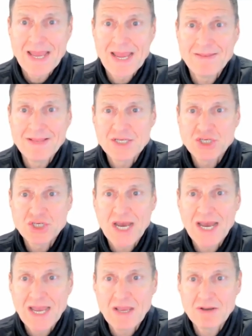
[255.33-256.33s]
And this
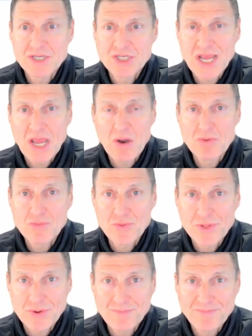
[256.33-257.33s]
SHA-hash
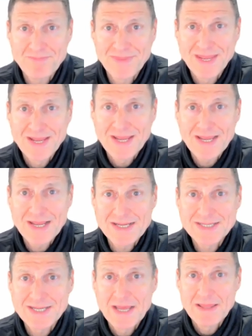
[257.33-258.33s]
algorithm
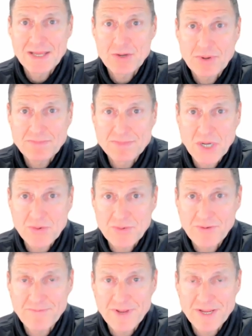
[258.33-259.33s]
is the
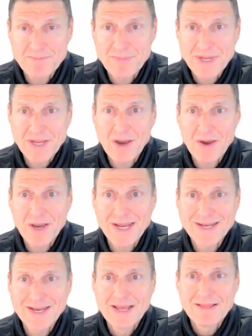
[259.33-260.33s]
cryptography
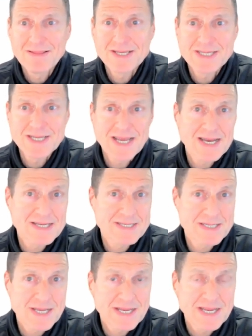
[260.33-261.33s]
behind the
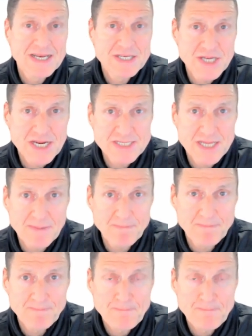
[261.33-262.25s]
CRC checksum.